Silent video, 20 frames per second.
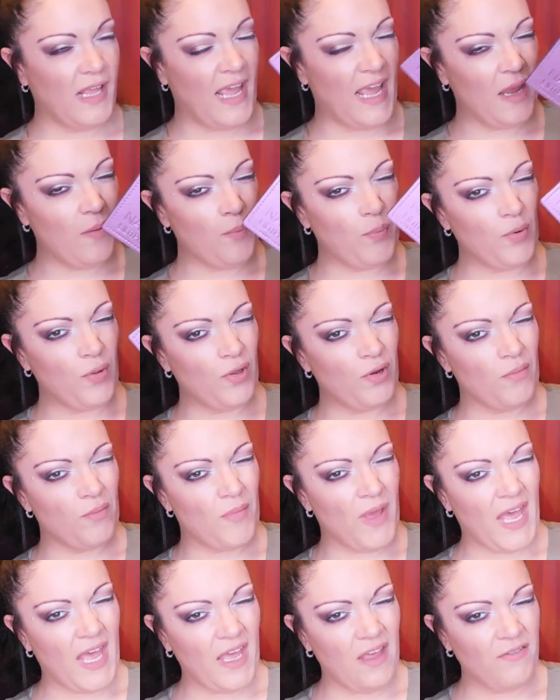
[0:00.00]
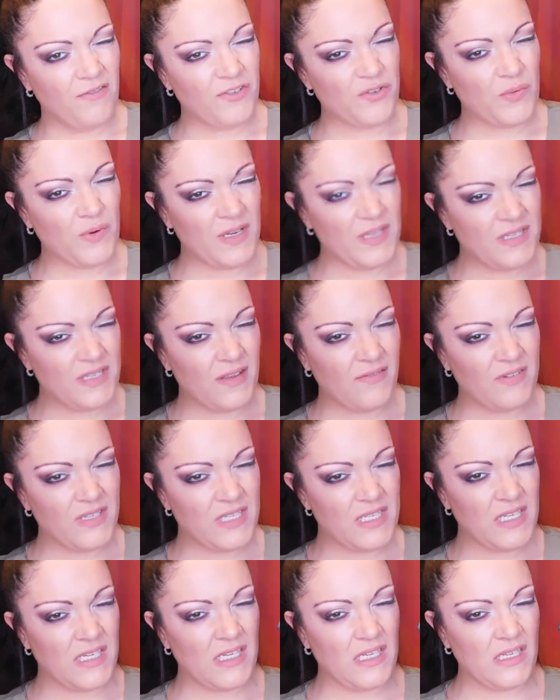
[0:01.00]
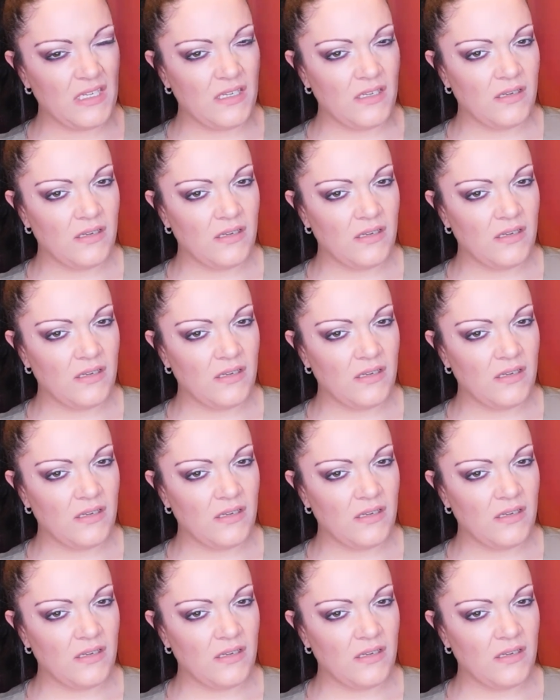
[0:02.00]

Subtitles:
April or May of 2017.